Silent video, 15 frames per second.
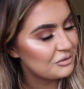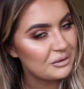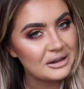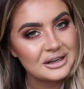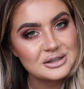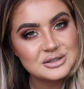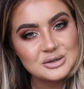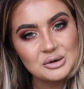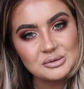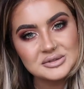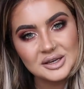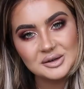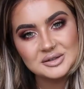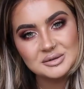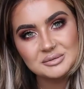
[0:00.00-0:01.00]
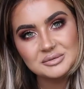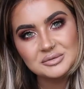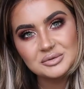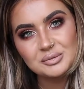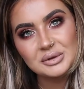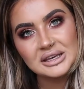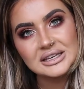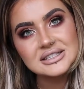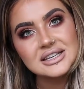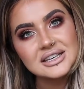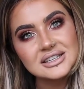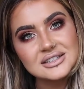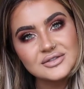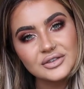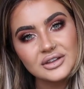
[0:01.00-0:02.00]
We've went and scoped out some
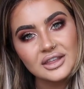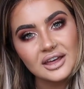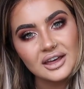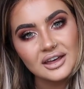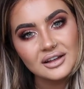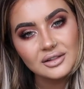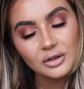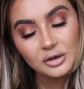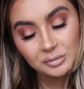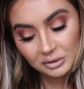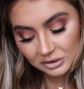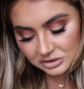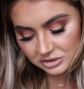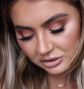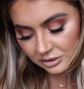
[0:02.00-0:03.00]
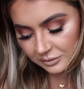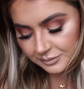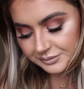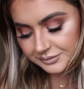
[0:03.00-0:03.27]
places for the lookbook shoot.